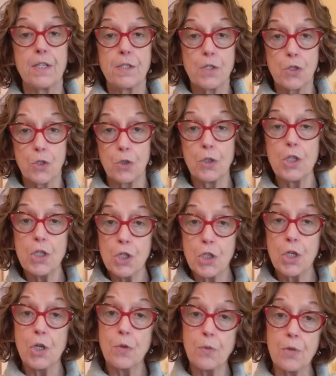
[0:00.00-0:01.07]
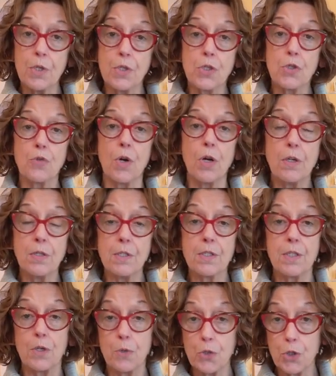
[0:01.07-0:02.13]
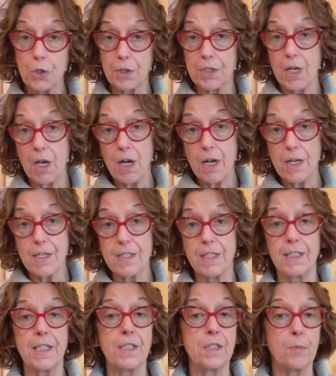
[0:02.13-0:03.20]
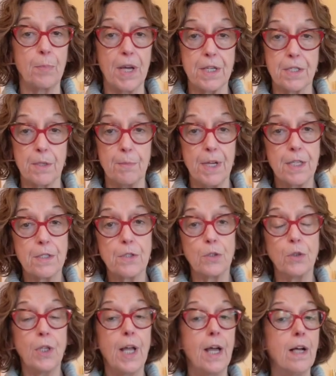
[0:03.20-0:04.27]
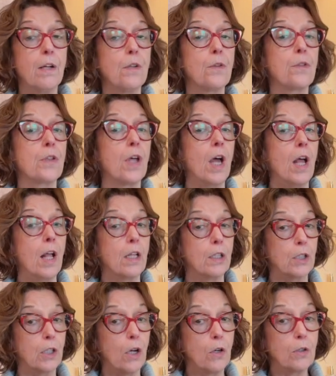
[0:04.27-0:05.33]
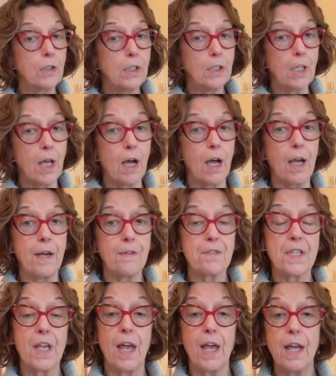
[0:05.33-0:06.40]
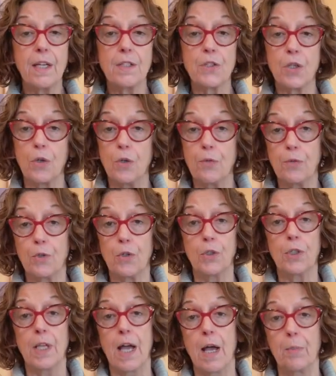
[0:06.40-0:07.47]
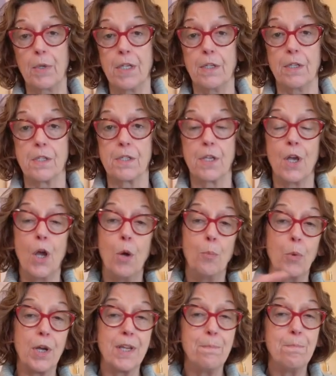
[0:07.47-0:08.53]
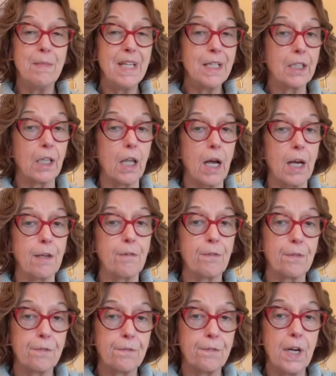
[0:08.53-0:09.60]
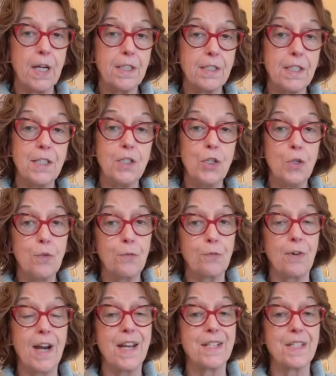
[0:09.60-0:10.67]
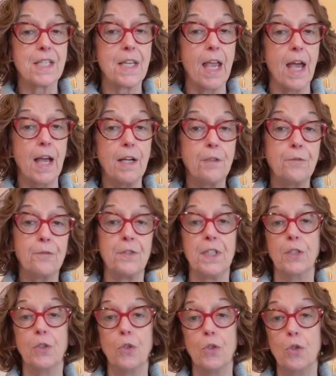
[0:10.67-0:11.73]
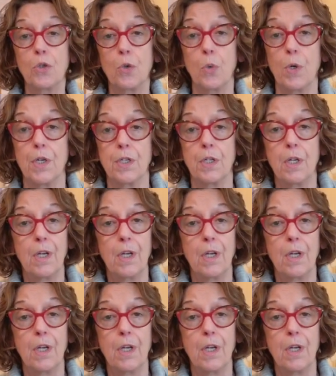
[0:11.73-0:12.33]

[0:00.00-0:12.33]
Studies show that strong social ties lead to better mental health, longer lives, and overall happiness. But in midlife, finding new friends can feel awkward.